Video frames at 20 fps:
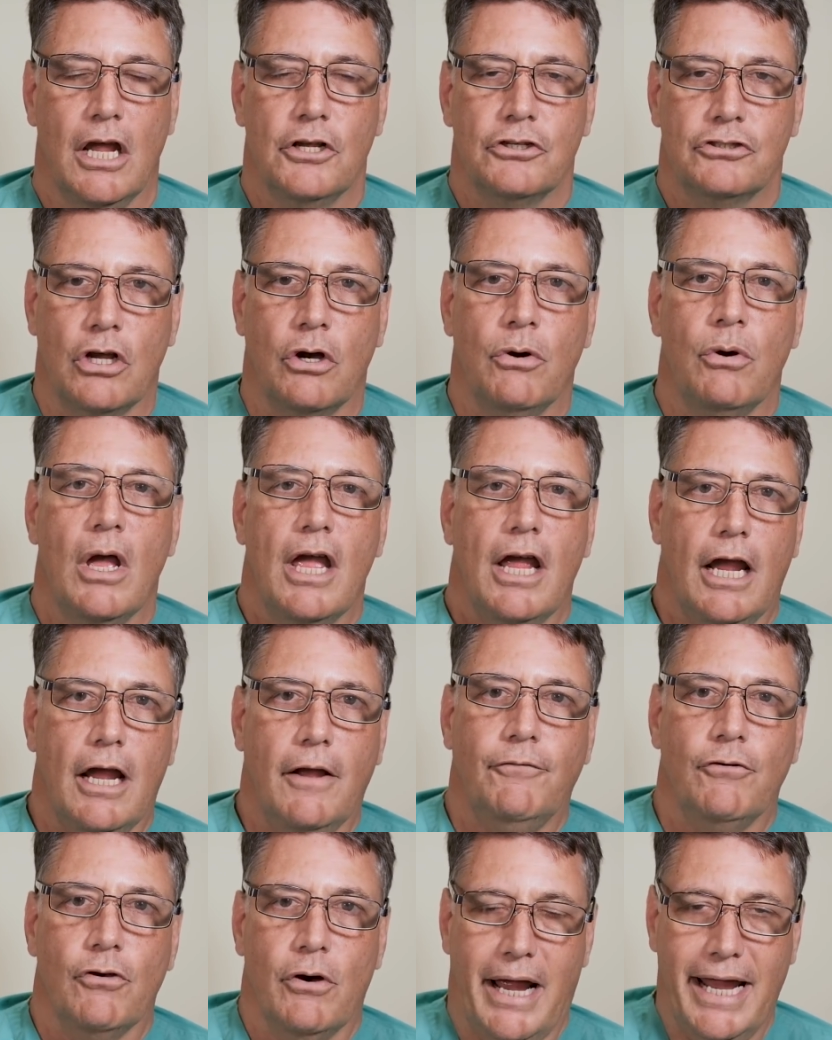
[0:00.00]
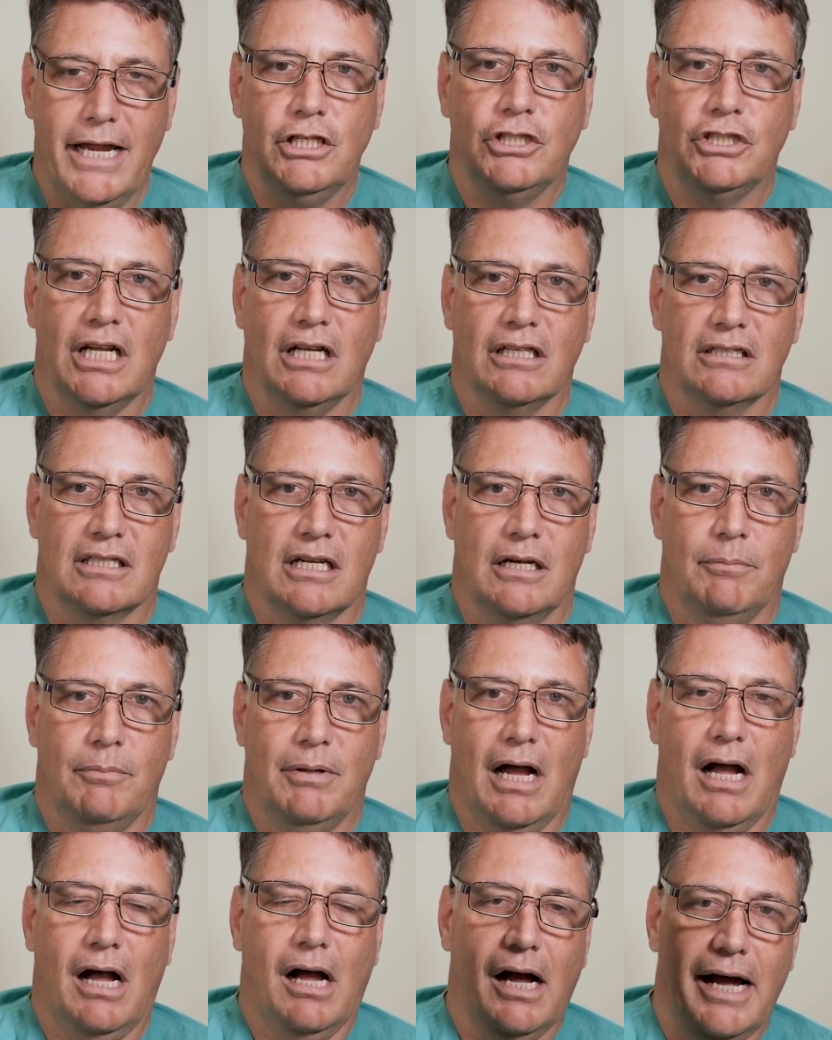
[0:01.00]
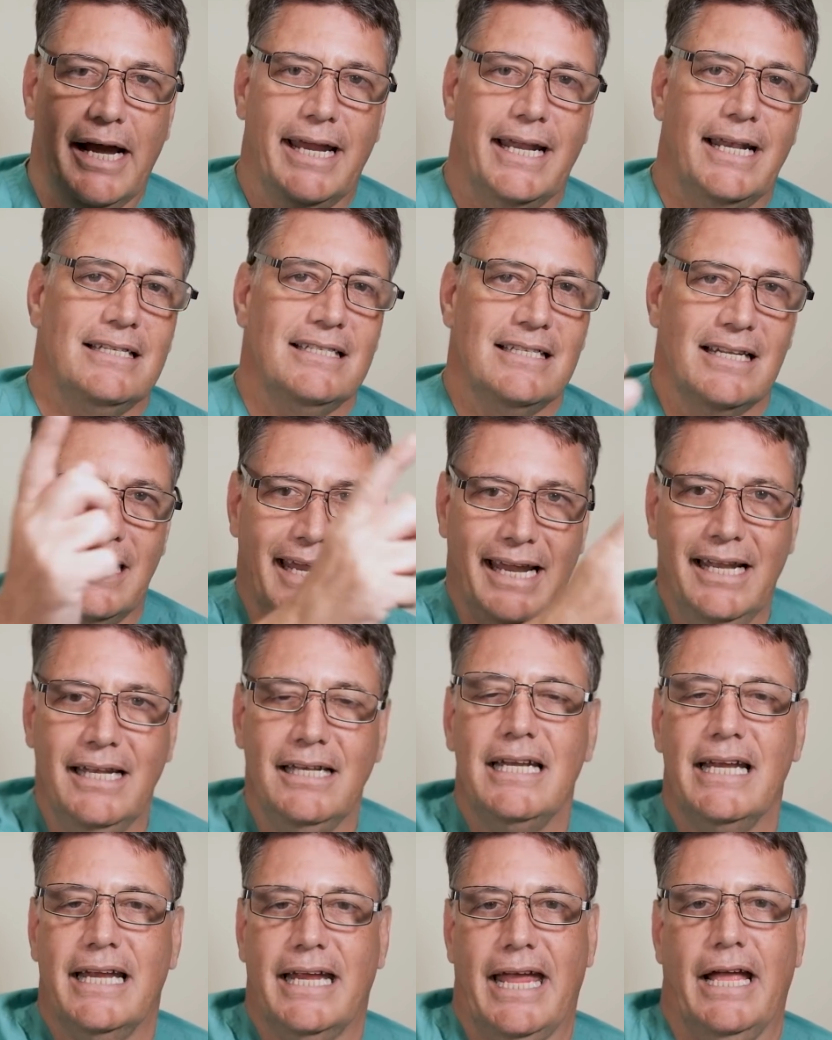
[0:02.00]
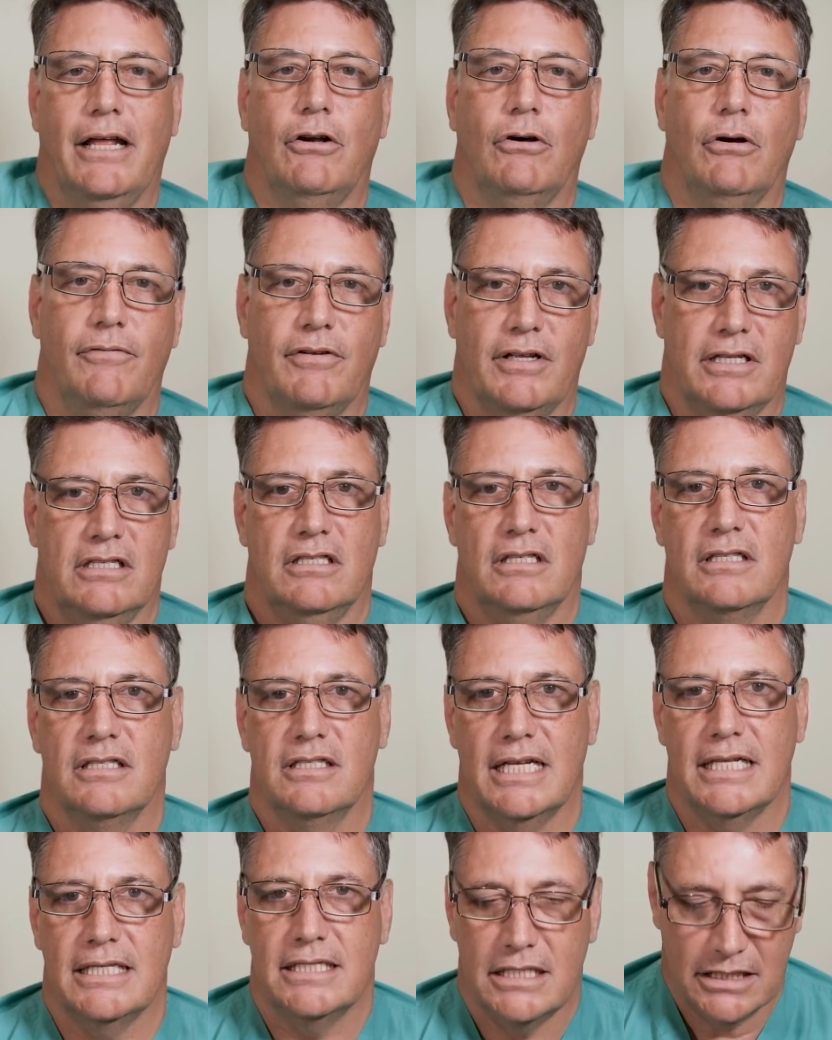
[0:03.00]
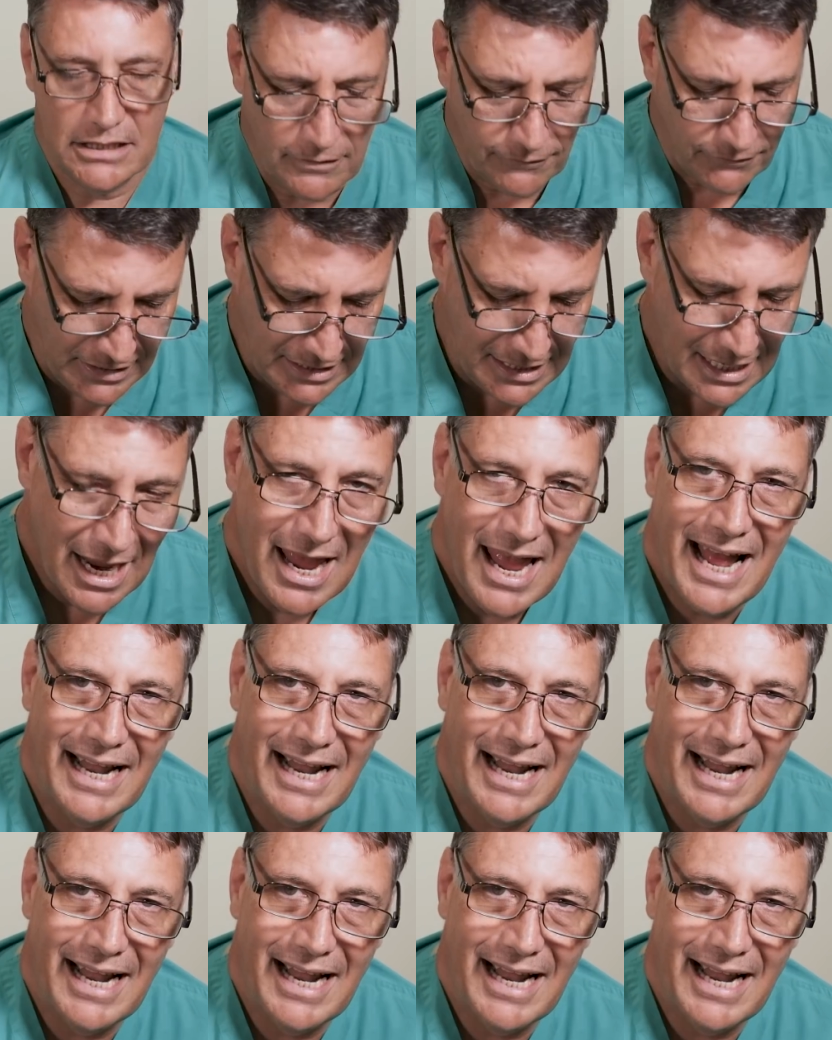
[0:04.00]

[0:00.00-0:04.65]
So if your HDL is going to be high, it is an indicator of insulin sensitivity.